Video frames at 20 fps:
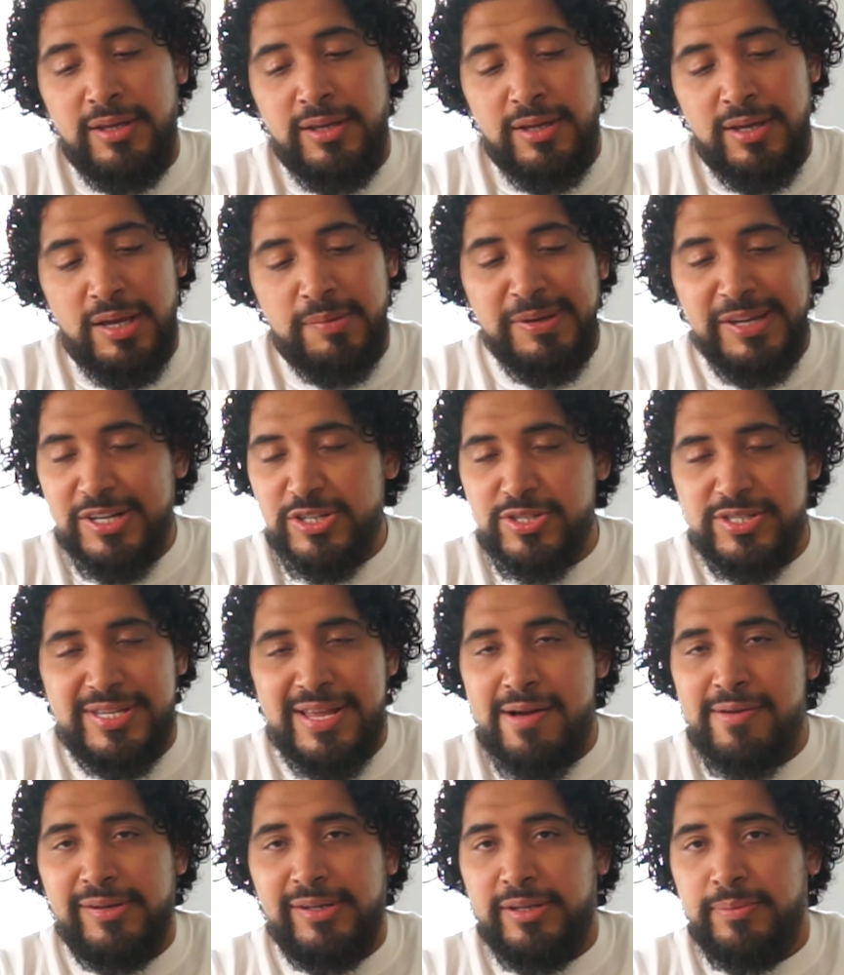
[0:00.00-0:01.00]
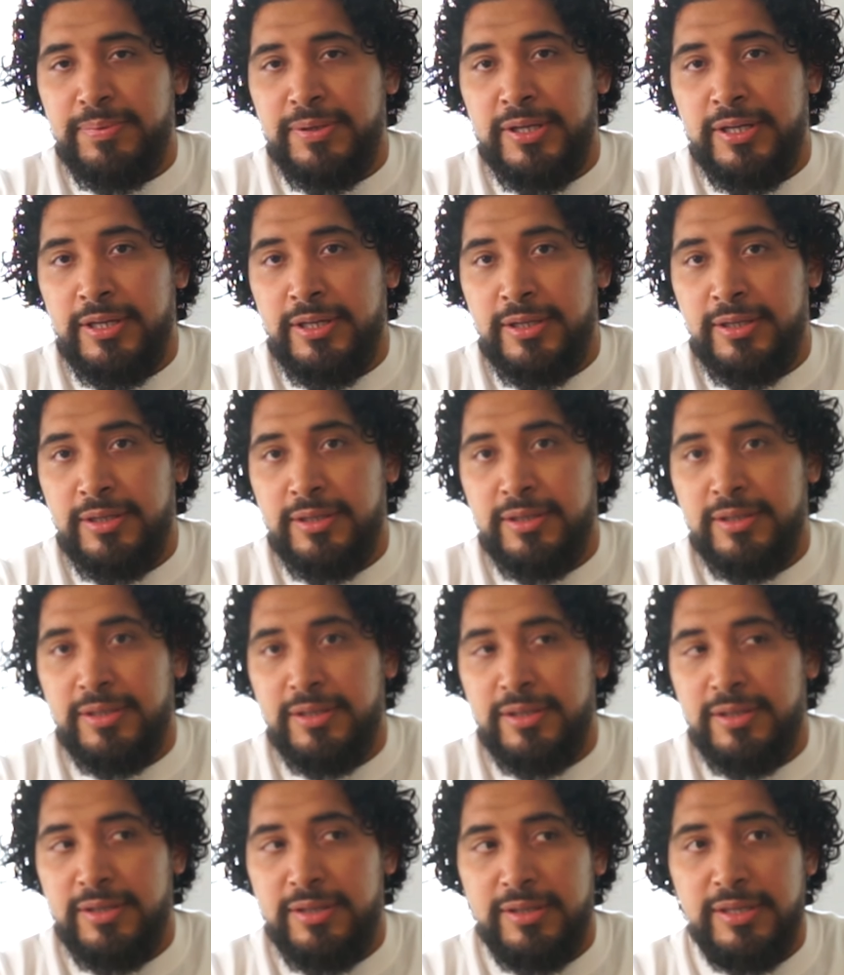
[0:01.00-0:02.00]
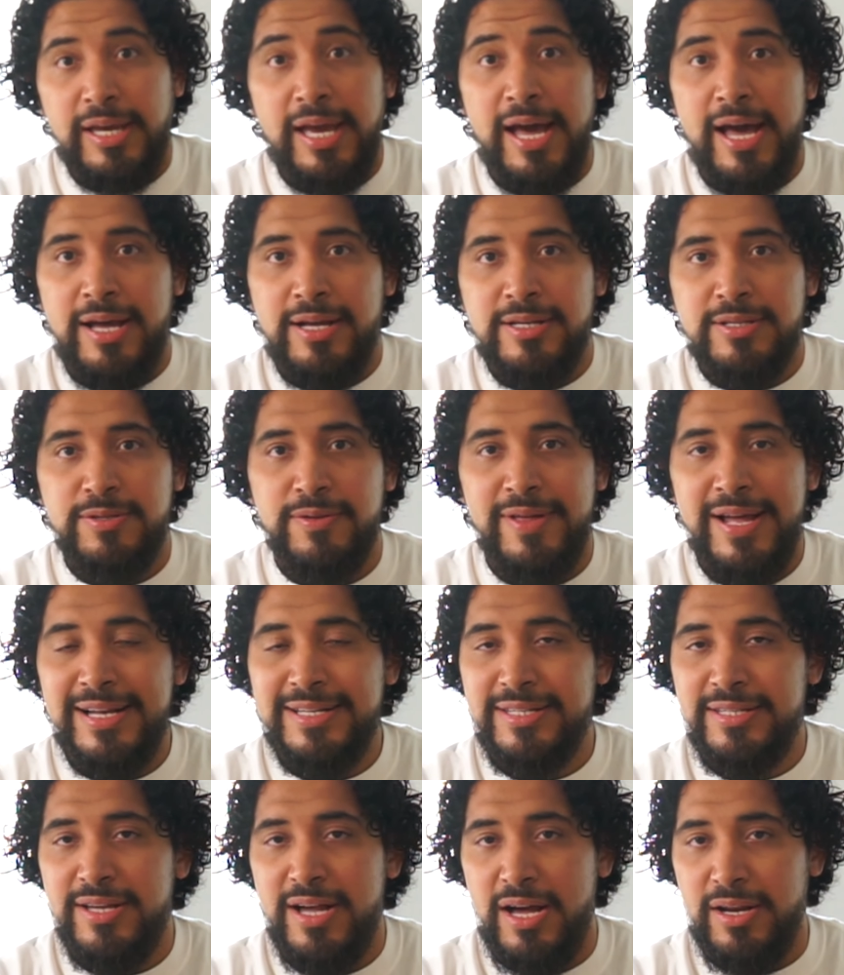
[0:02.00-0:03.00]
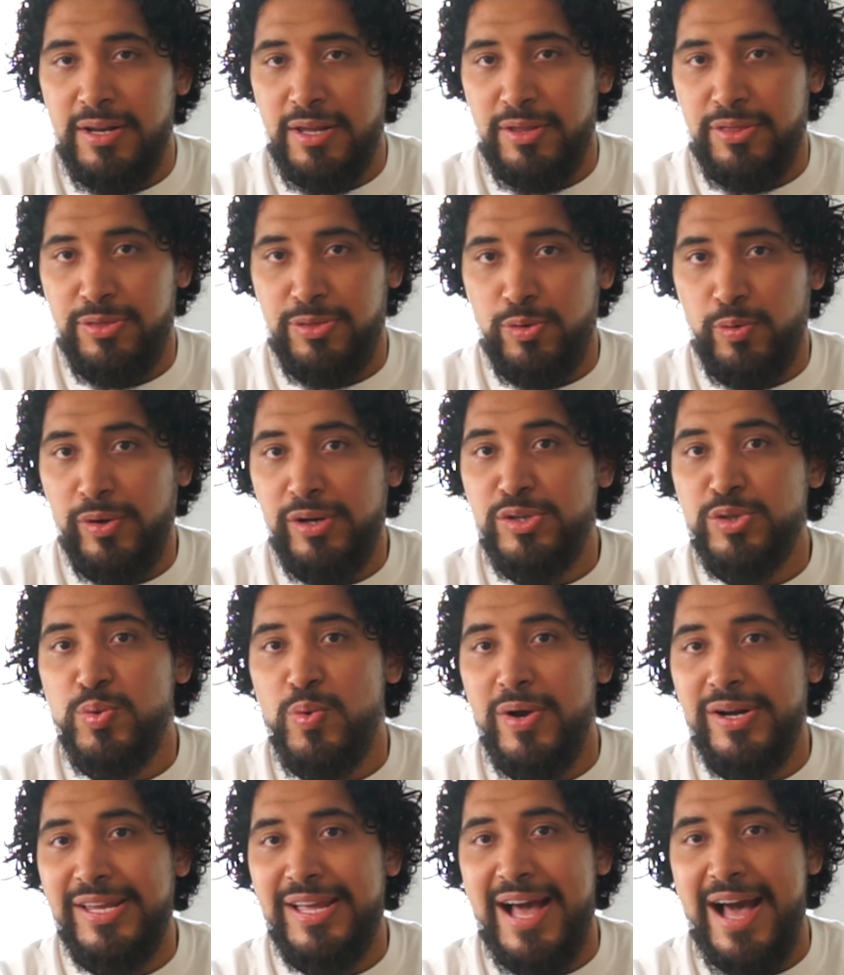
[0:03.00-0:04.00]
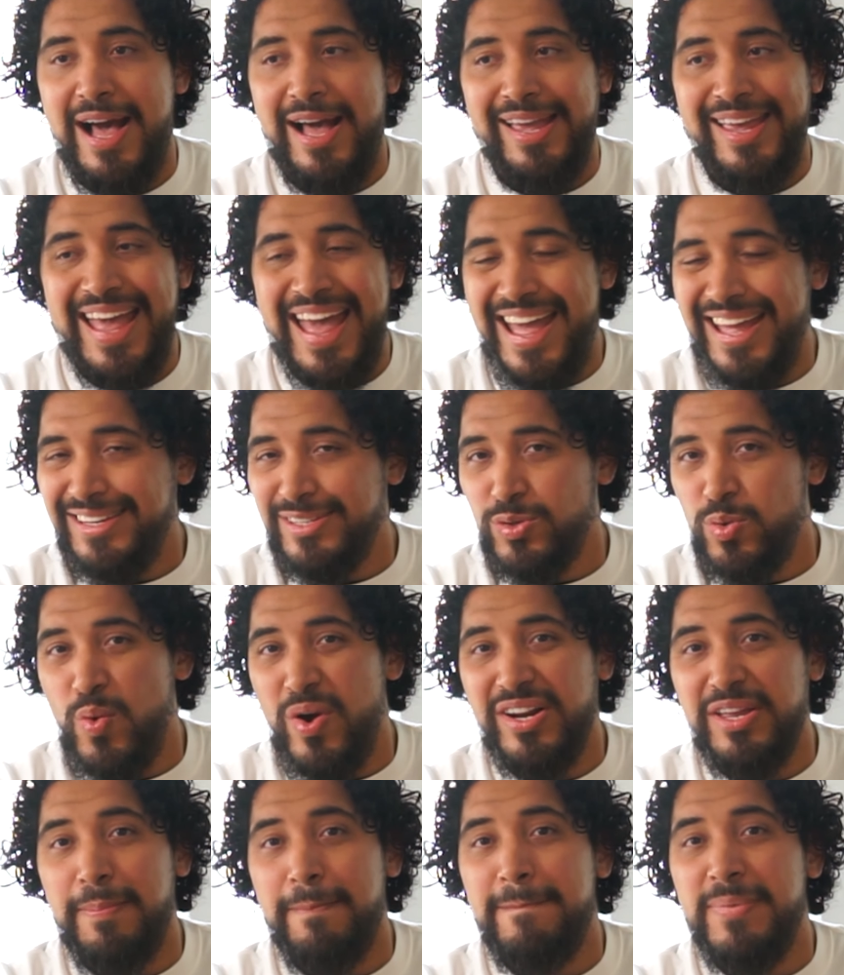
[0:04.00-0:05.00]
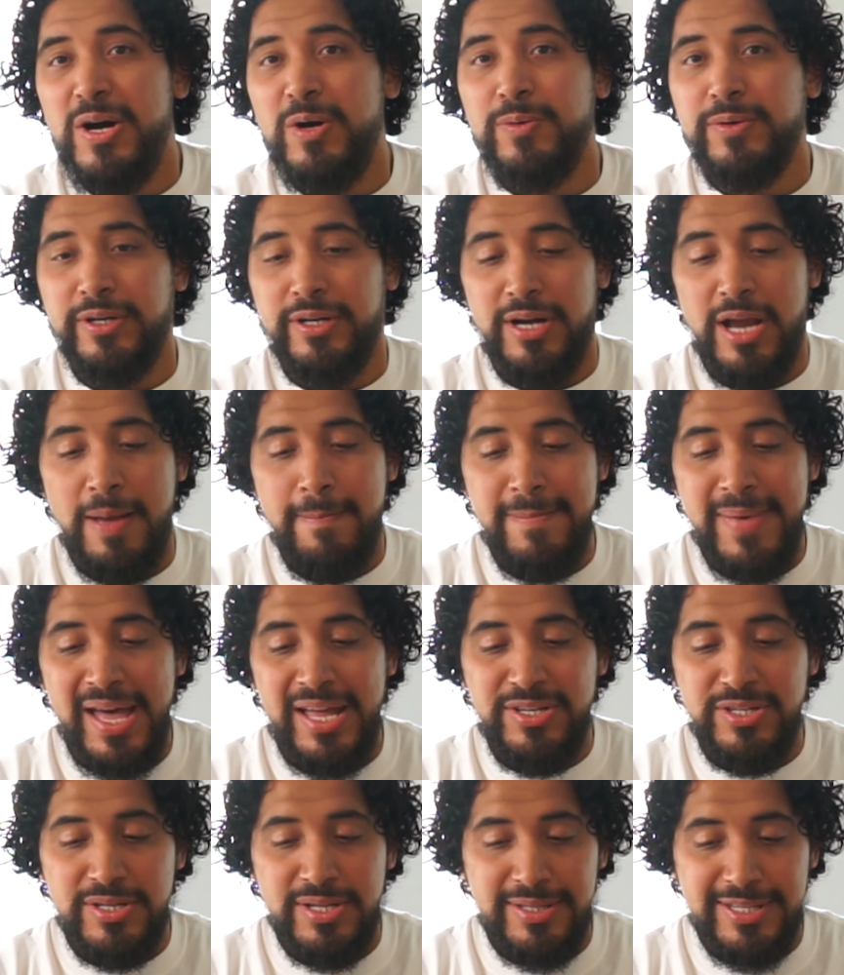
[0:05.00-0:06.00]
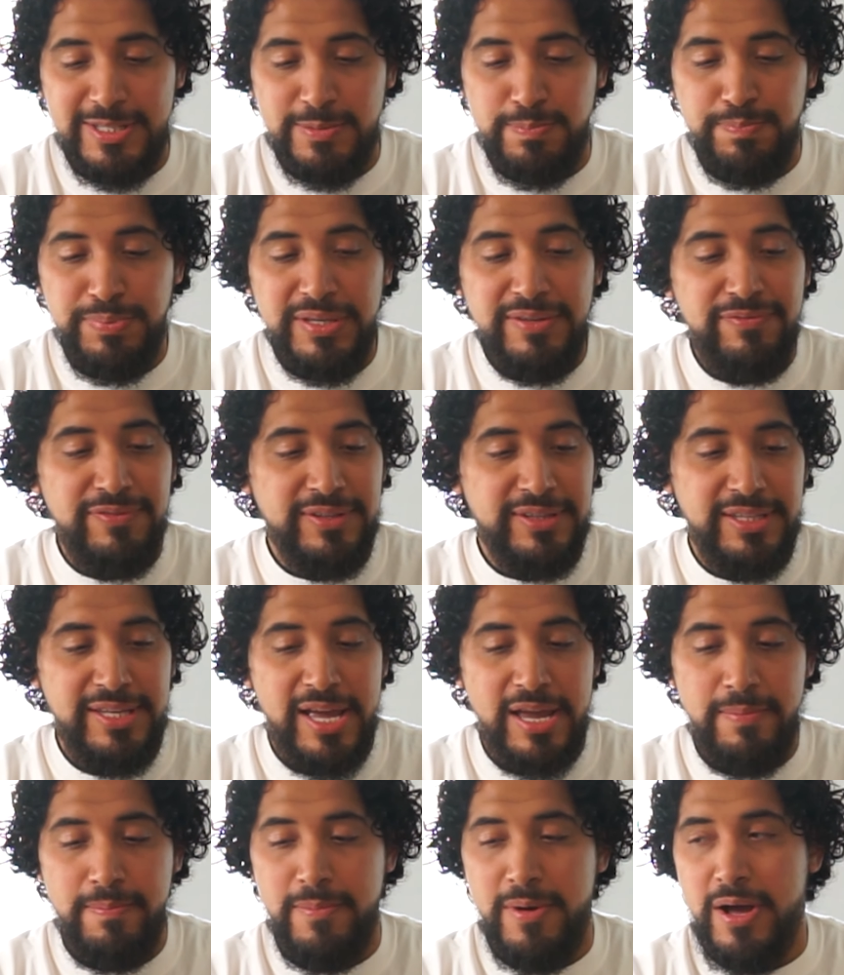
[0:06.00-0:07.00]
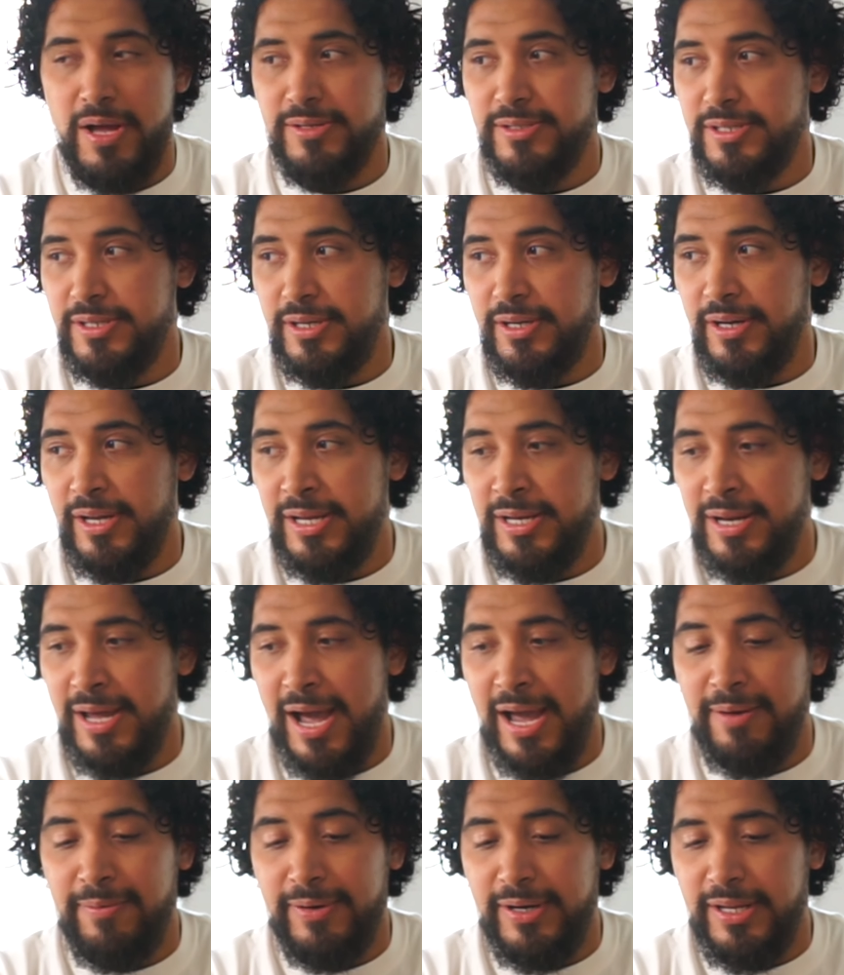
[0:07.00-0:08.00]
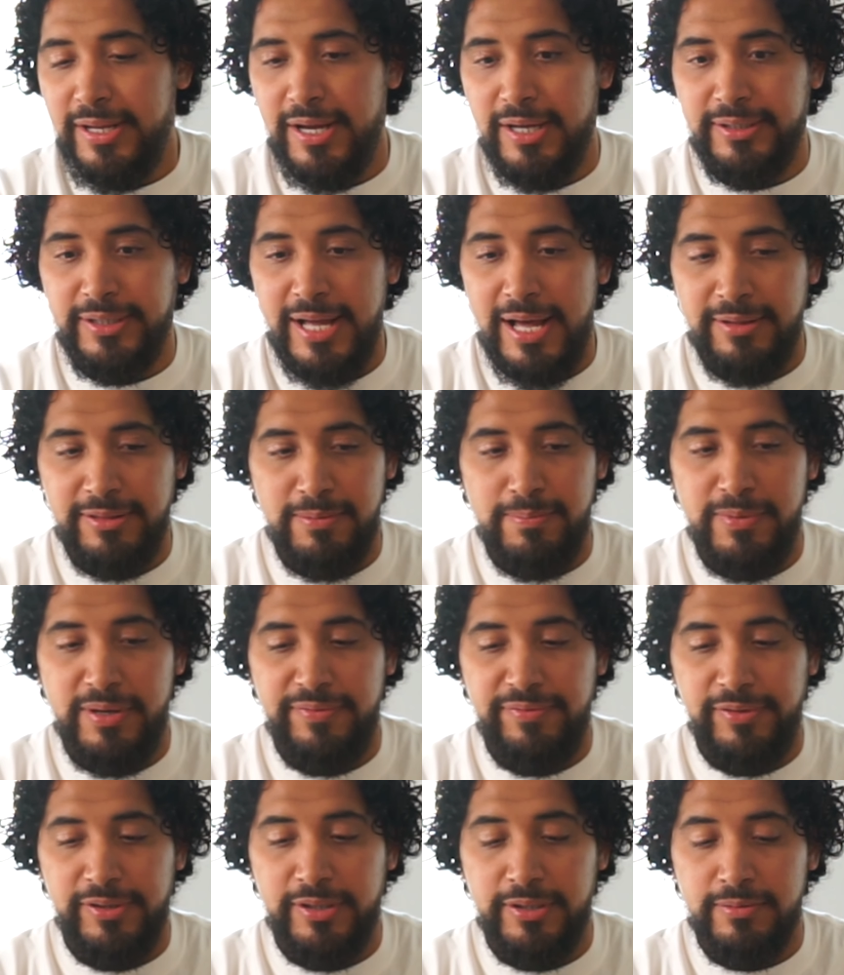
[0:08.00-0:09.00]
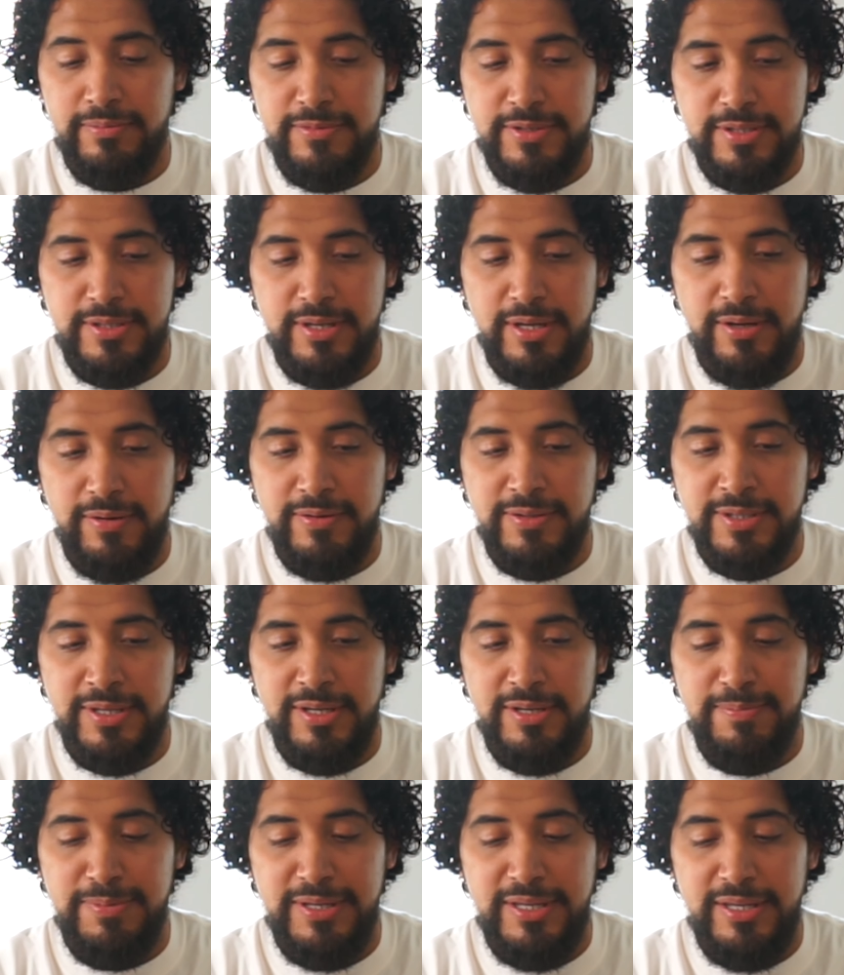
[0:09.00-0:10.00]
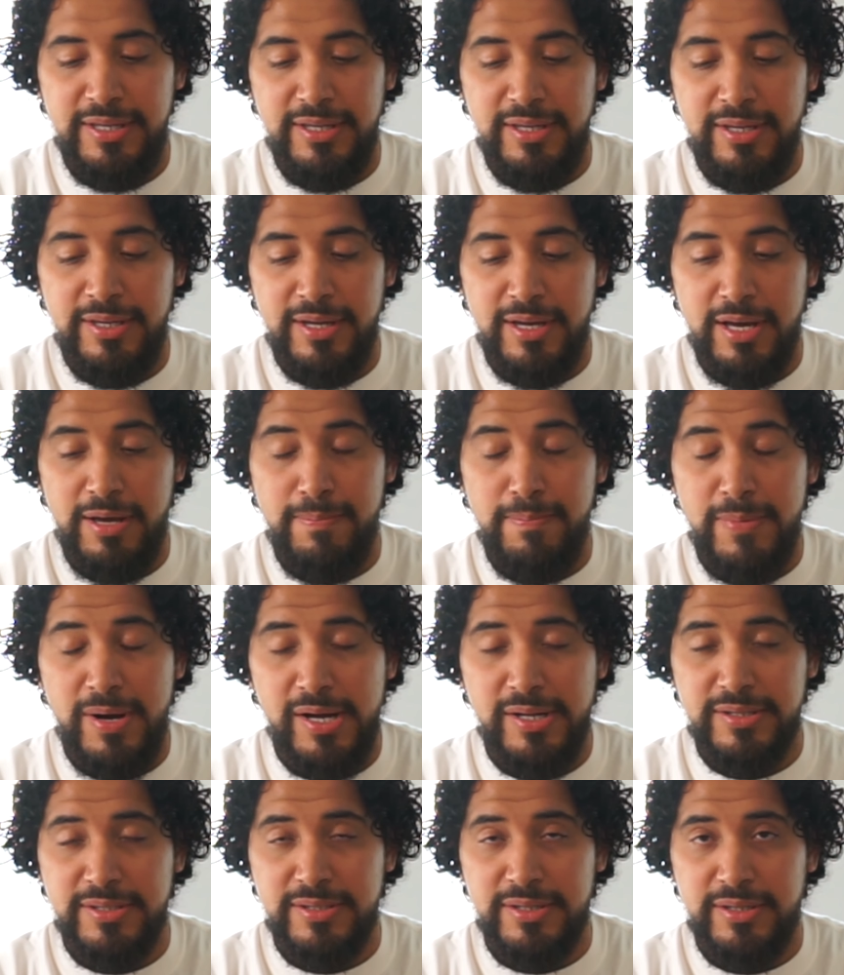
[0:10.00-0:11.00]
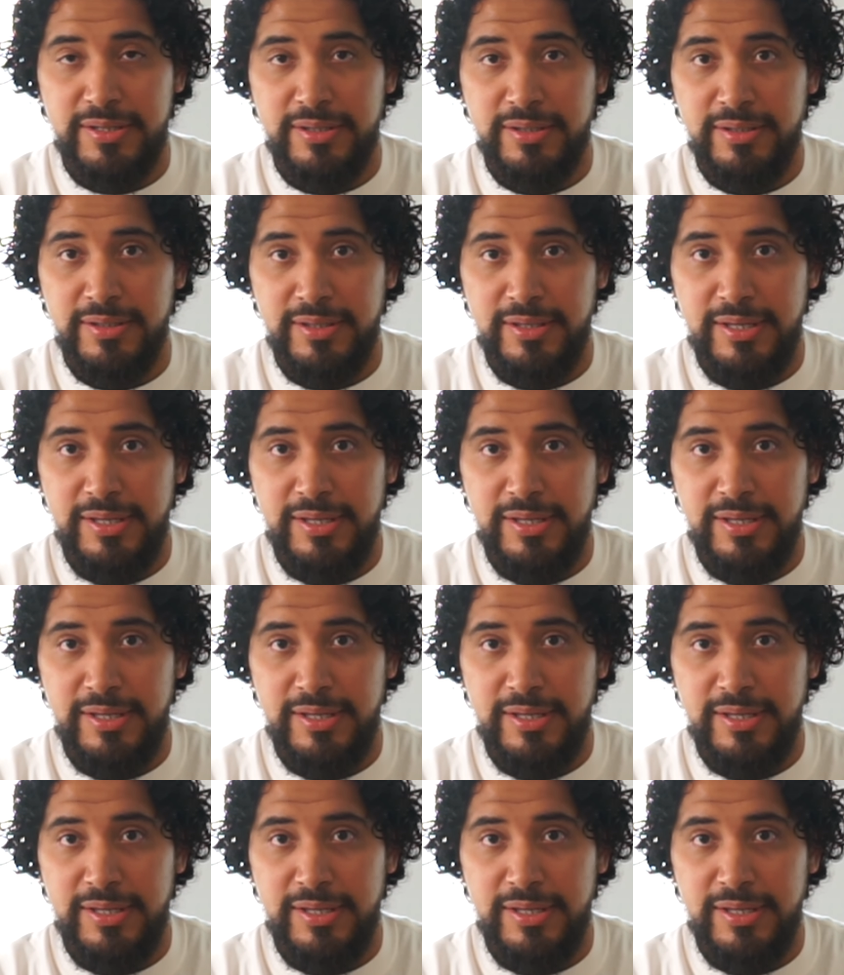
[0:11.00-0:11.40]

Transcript: I mean, here's a sound clip. Yeah, so that's on a 320i N20 motor. Imagine on this B58 monster, and I already gutted out the muffler. So it's gonna be a monster.